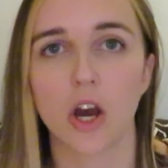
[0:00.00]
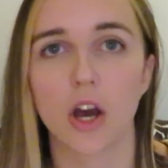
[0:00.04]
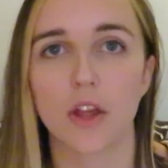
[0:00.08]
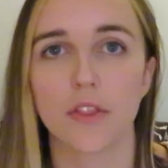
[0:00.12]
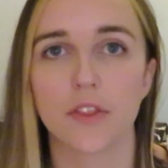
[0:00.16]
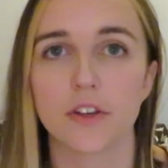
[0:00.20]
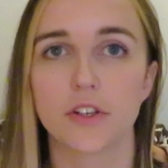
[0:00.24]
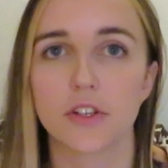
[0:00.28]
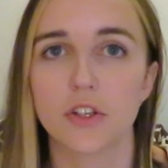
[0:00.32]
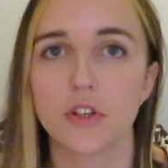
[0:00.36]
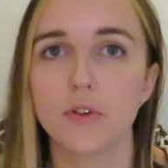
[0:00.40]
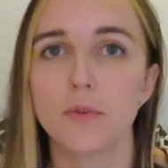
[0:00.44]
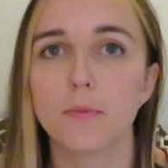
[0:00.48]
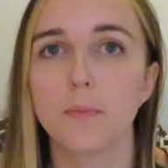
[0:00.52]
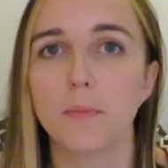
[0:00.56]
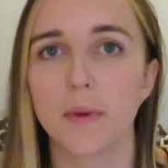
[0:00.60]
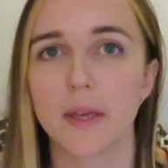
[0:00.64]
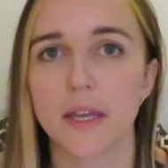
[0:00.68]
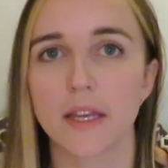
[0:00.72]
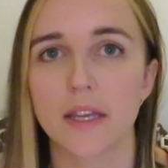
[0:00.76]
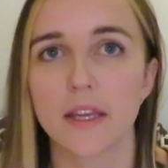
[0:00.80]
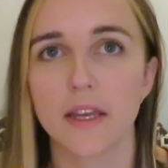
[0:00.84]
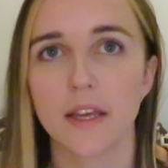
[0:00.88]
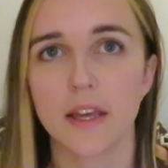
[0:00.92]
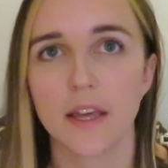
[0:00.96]
on the two
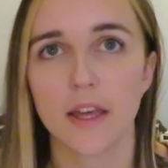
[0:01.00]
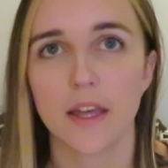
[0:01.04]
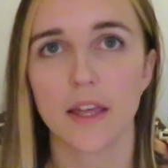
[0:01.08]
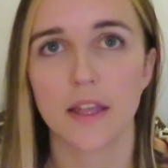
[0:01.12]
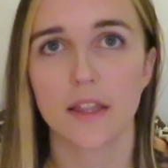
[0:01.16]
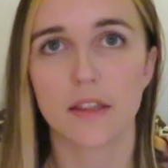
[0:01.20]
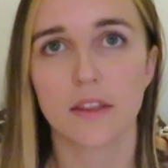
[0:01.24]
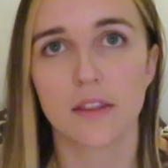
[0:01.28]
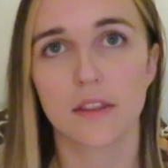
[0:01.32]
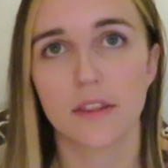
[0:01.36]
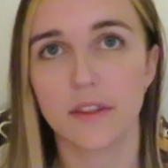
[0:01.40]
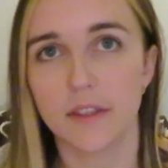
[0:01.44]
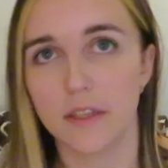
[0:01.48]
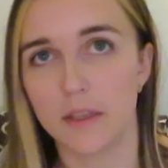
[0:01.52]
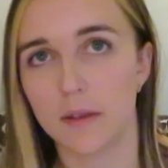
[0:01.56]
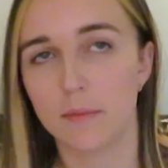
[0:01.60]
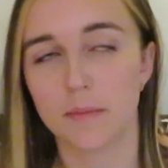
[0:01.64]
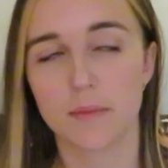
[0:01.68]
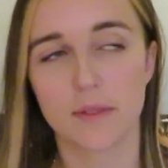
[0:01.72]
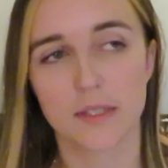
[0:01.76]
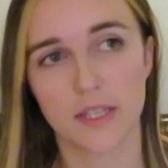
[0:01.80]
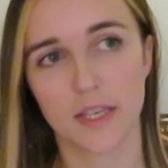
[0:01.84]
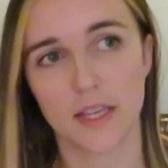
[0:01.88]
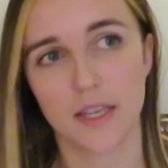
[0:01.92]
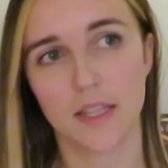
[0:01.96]
big
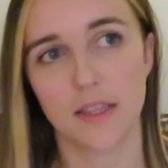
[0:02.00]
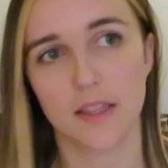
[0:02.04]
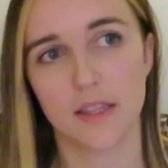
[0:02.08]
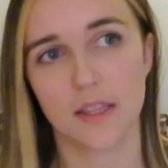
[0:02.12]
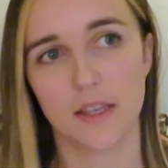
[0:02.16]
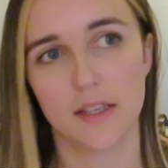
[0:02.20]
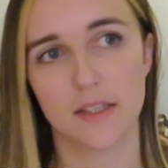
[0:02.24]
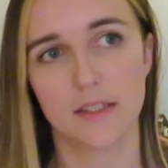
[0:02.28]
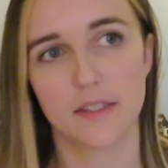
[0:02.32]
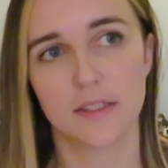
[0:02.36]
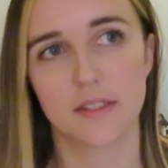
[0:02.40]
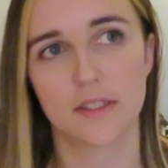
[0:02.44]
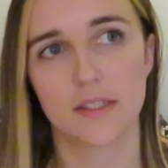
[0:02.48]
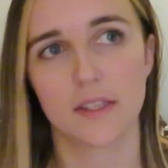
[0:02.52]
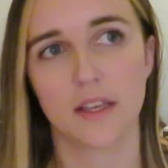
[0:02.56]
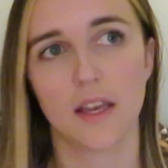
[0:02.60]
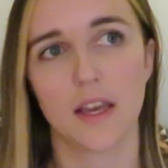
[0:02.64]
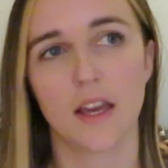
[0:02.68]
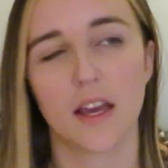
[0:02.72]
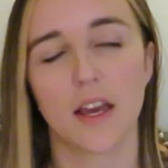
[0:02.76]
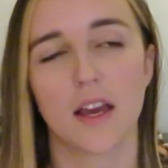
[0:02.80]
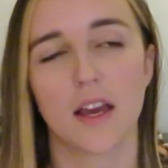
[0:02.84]
themes in this